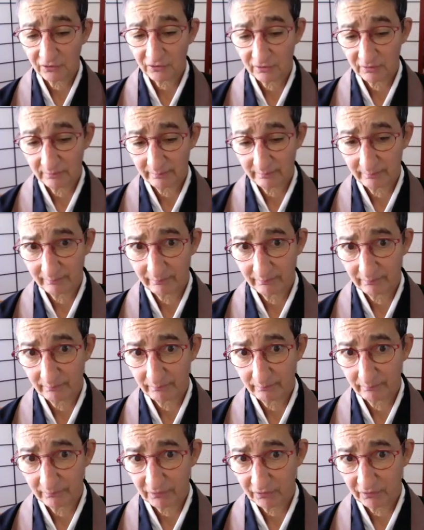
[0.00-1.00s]
So much
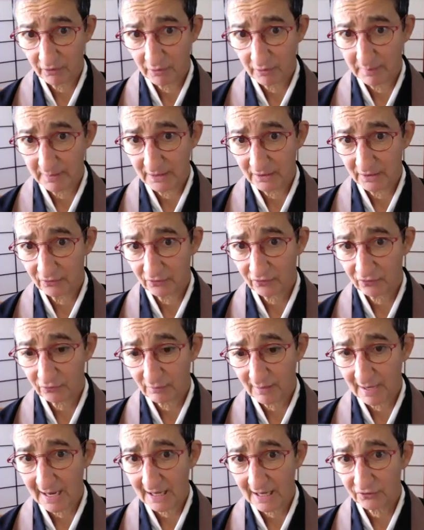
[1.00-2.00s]
change,
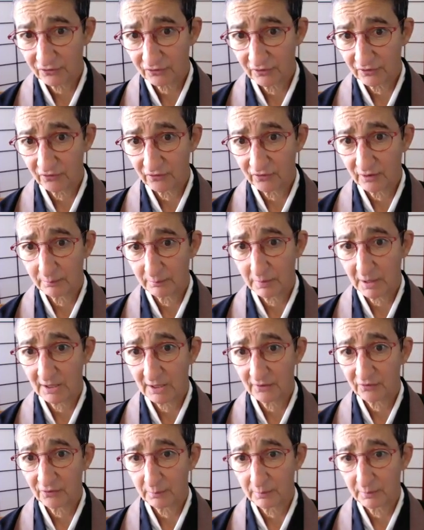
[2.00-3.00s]
so many
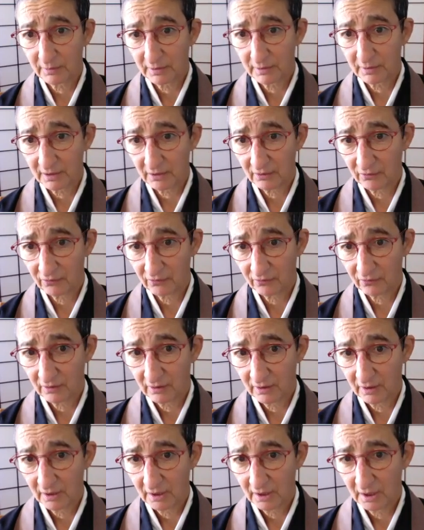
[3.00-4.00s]
distractions and
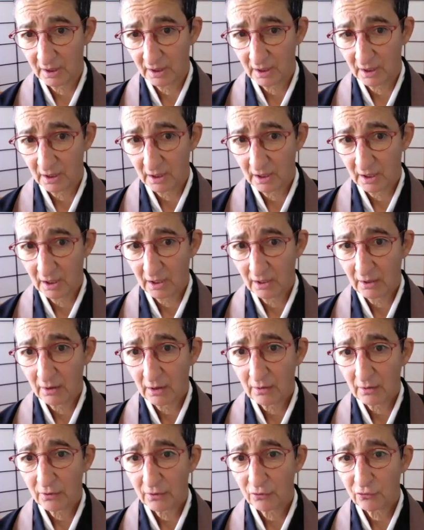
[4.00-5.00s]
possibilities.